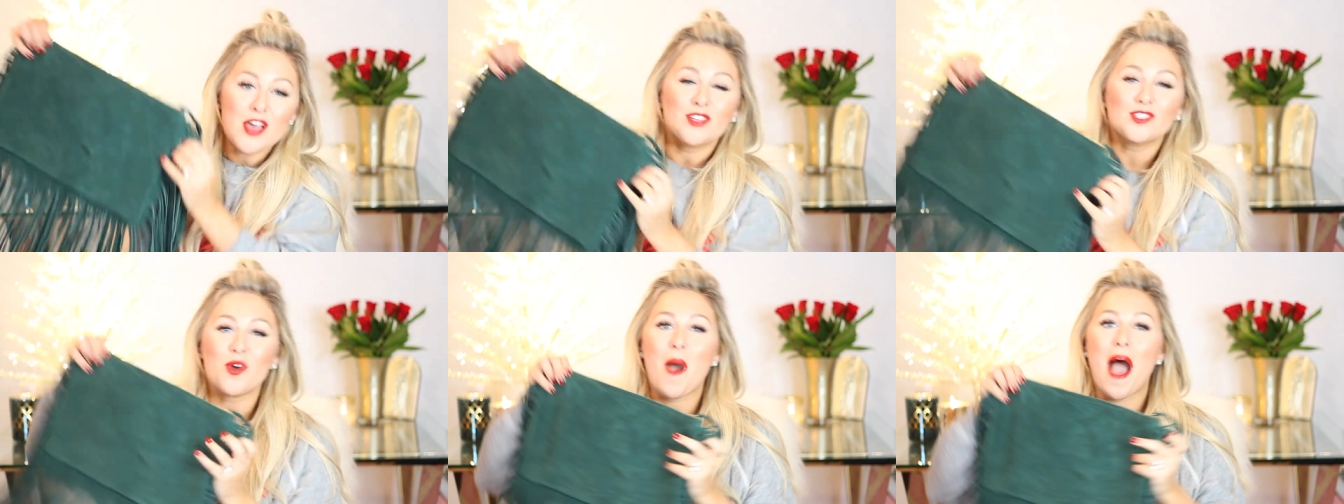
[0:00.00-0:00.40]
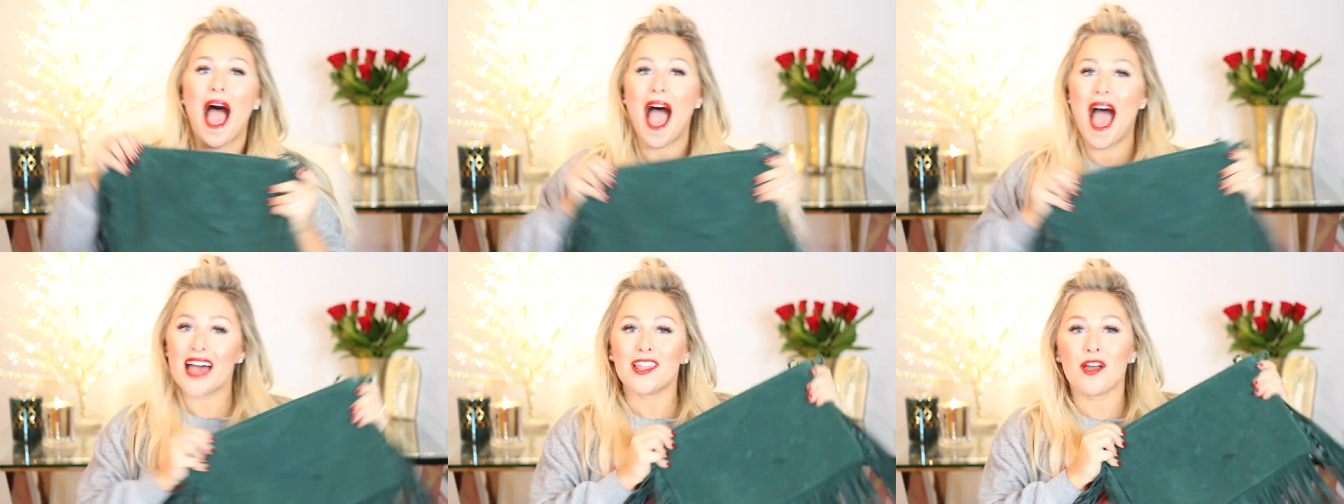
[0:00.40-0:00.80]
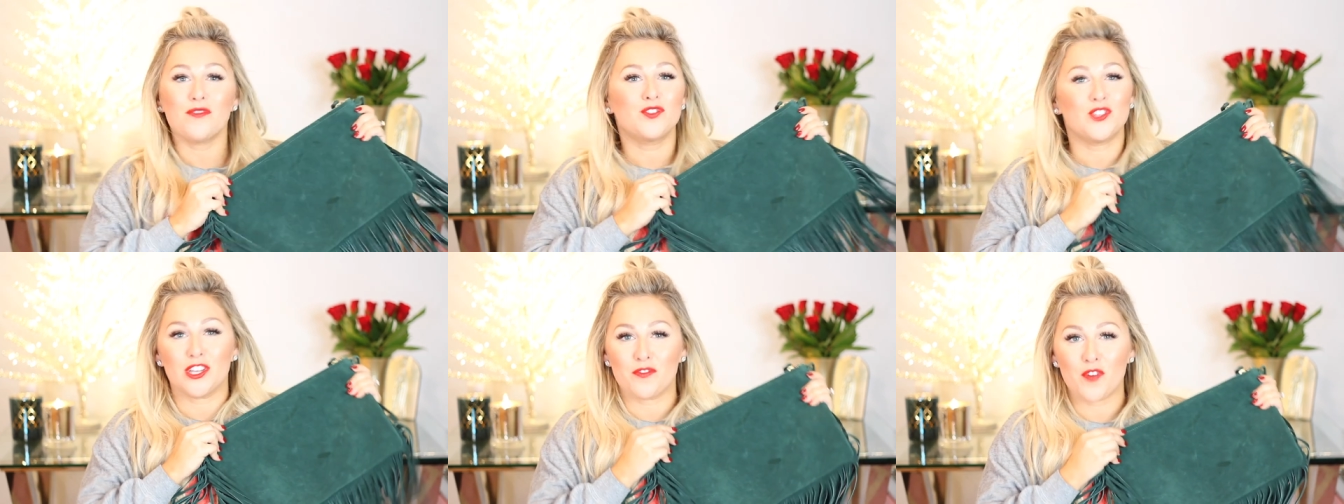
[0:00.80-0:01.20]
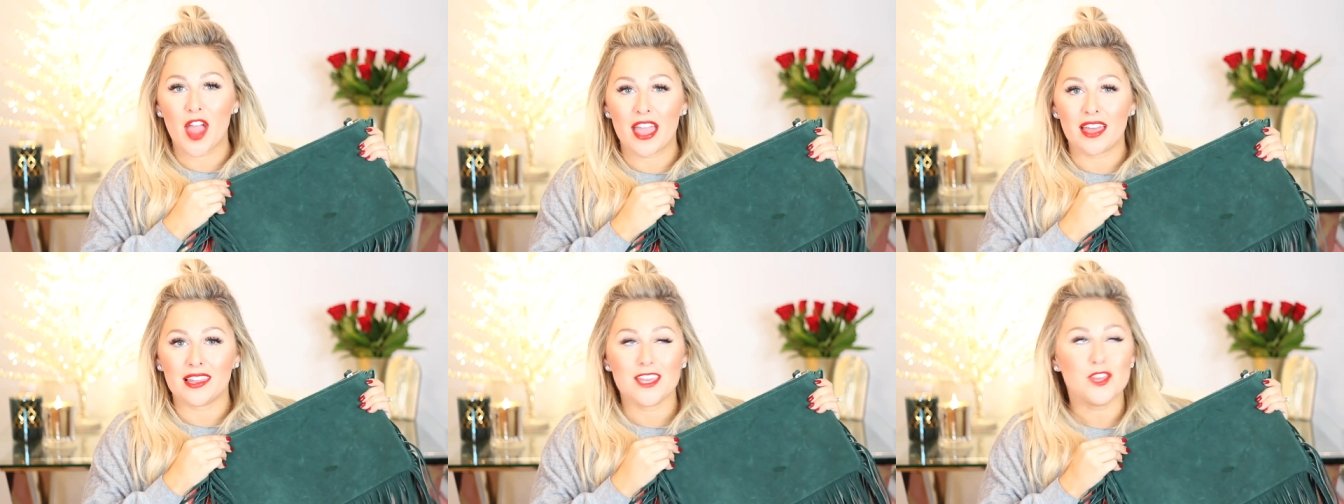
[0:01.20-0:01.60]
So I love Jennifer
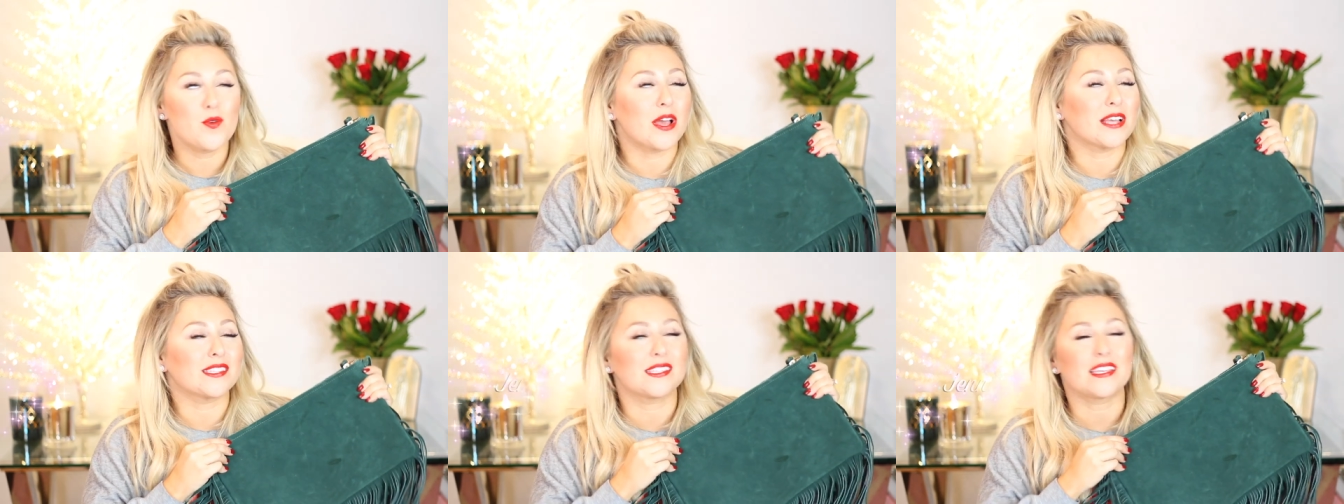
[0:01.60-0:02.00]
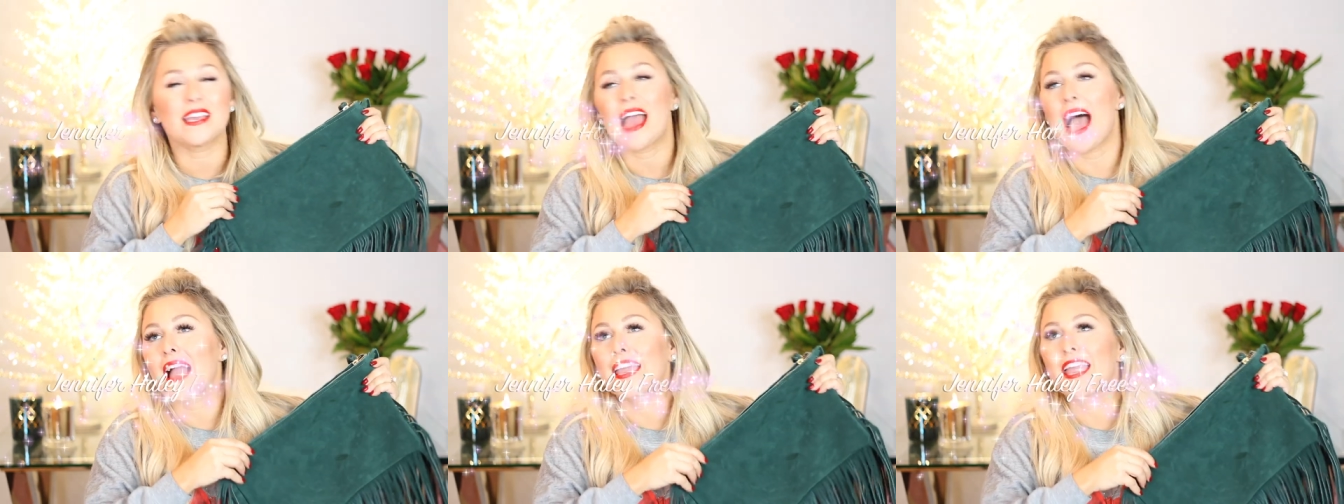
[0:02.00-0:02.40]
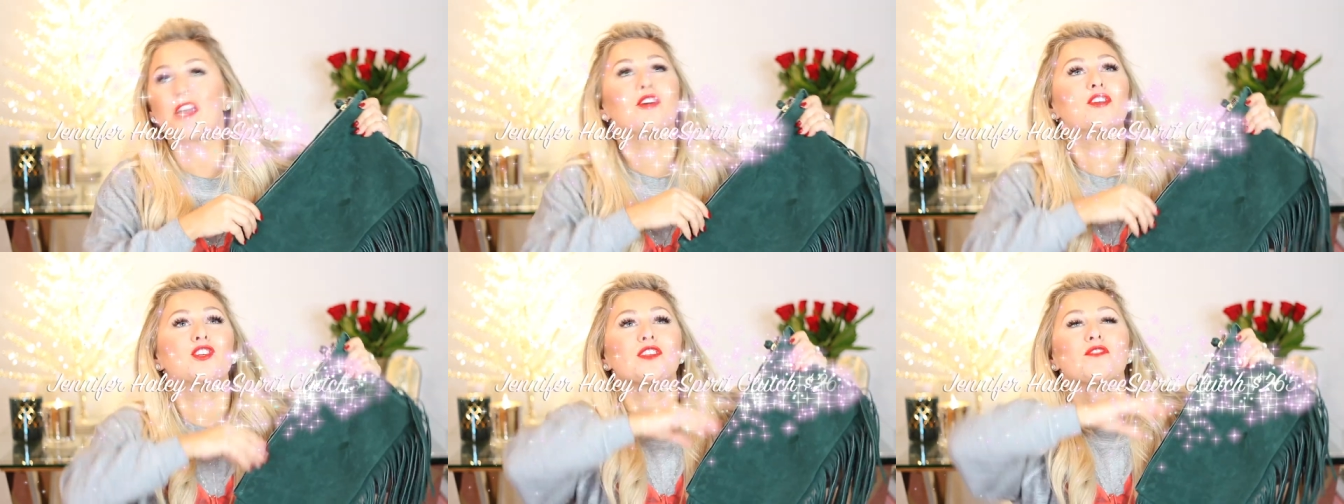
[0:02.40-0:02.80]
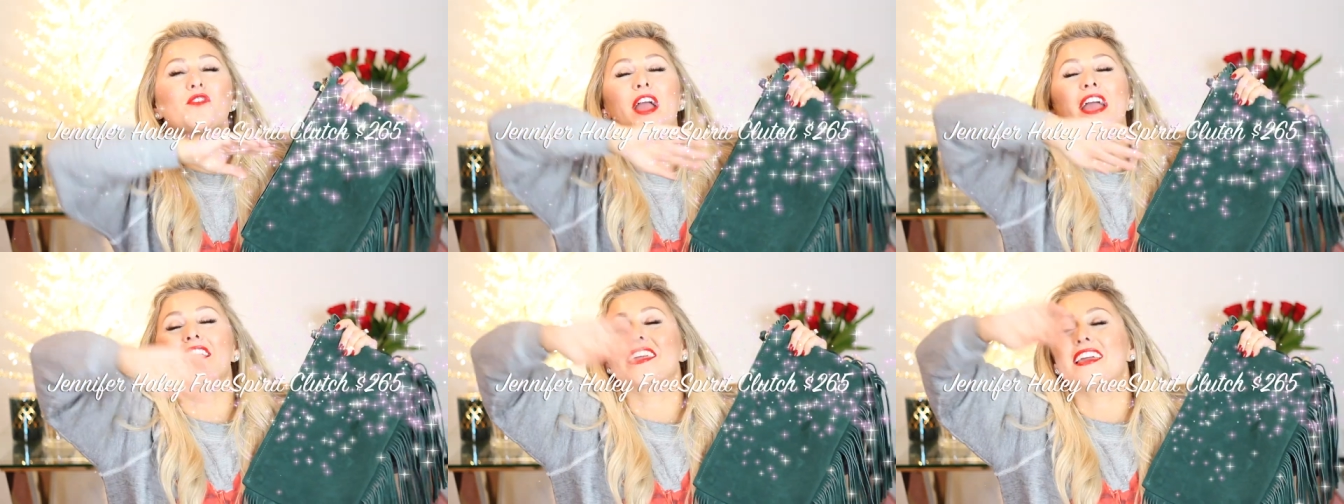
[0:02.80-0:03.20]
Haley. You guys see, I carry Jennifer
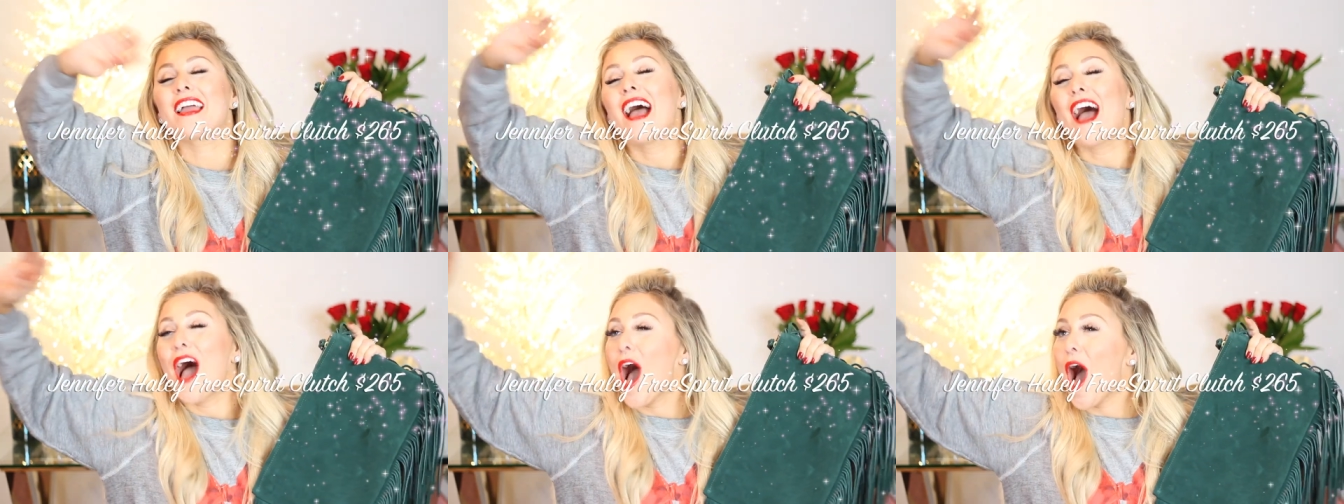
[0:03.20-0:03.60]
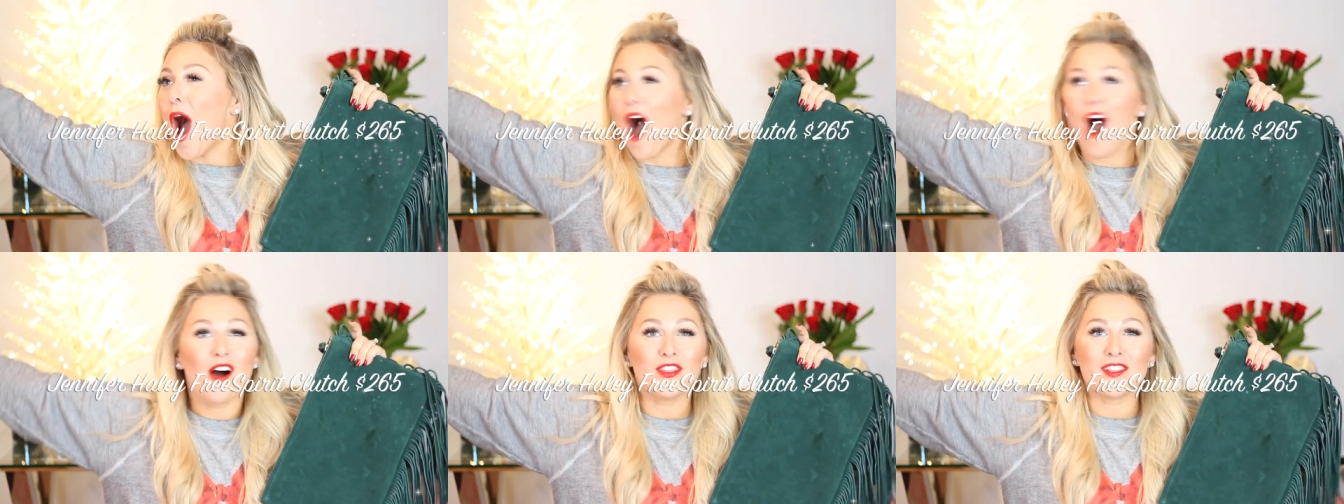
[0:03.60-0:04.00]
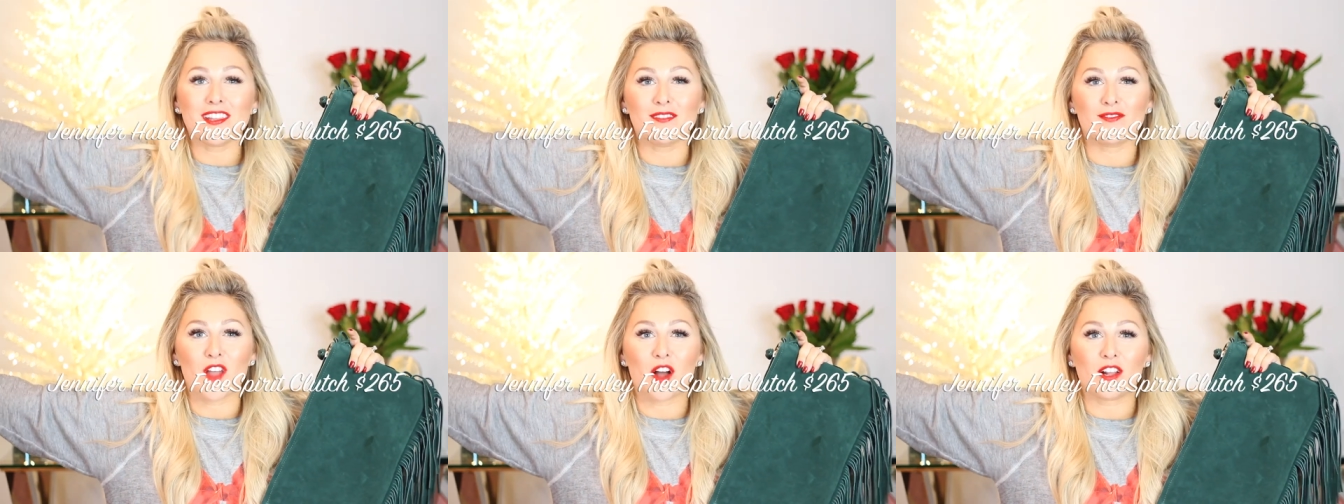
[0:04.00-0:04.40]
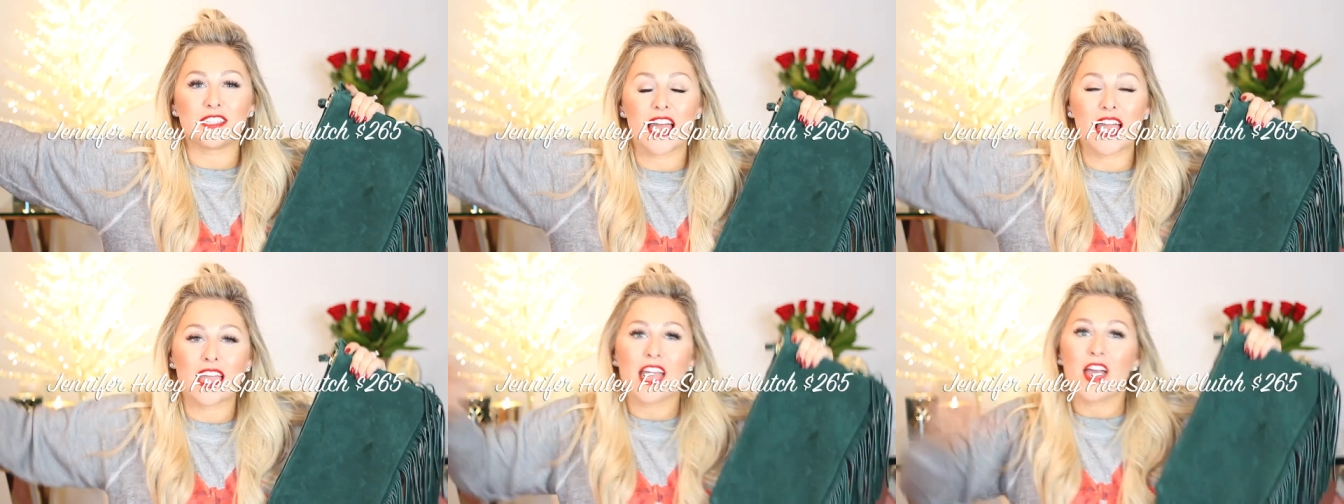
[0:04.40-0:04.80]
Haley all the live long
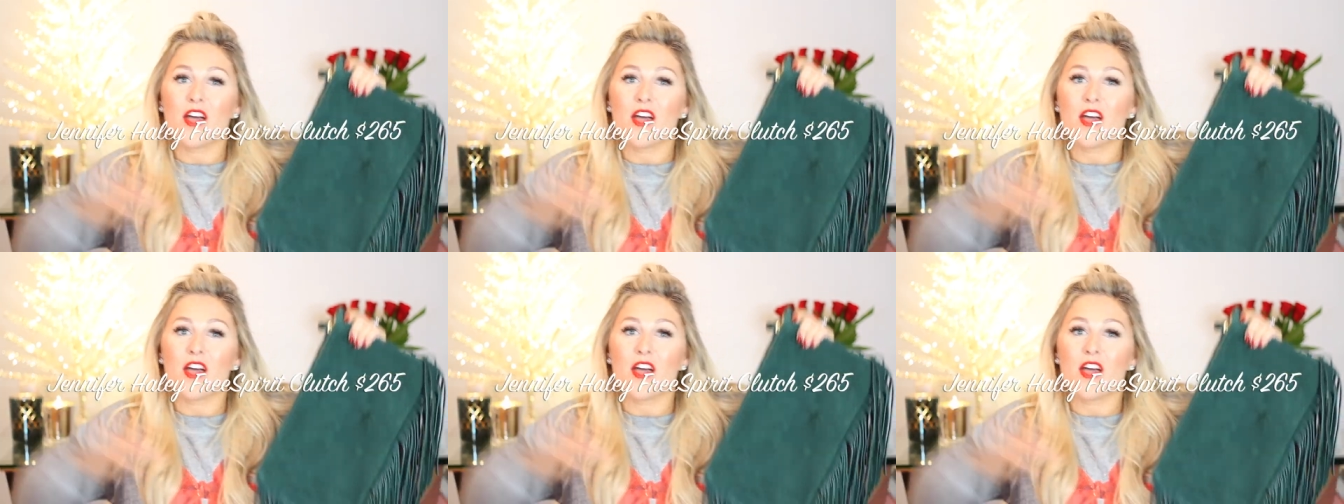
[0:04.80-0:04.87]
day.